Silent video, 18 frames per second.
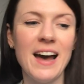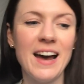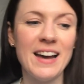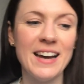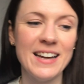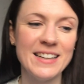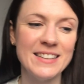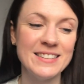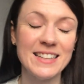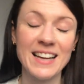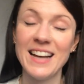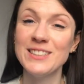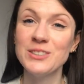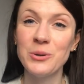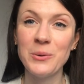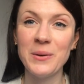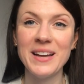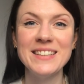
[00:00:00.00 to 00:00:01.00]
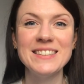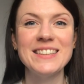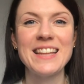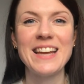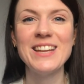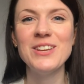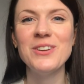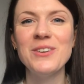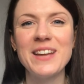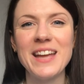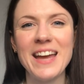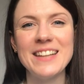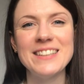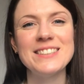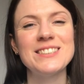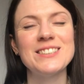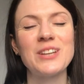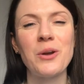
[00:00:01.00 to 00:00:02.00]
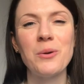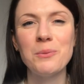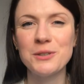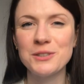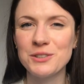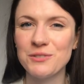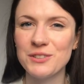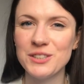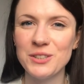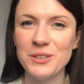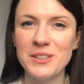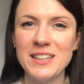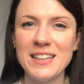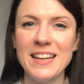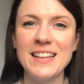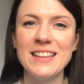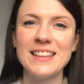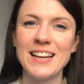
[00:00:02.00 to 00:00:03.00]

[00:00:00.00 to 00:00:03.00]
And as always, thank you again so much for tuning in.